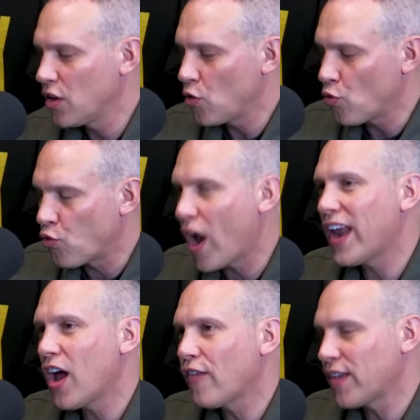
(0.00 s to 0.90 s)

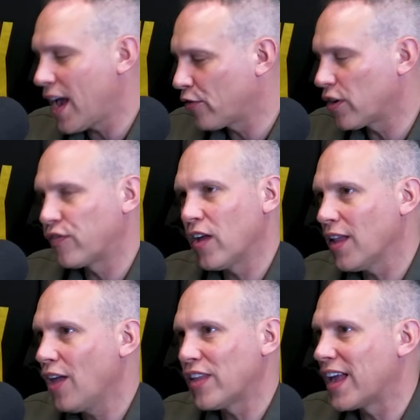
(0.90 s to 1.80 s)
right off after it fell
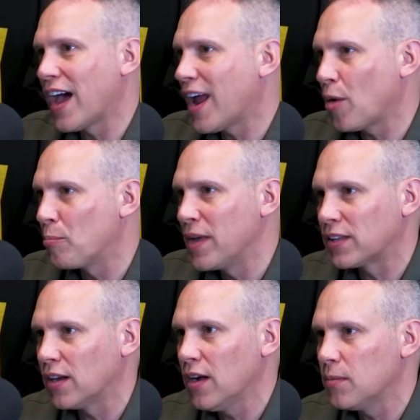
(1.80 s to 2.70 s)
out, they got out and picked
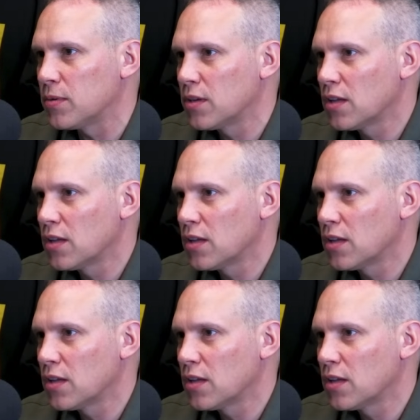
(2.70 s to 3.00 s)
it up.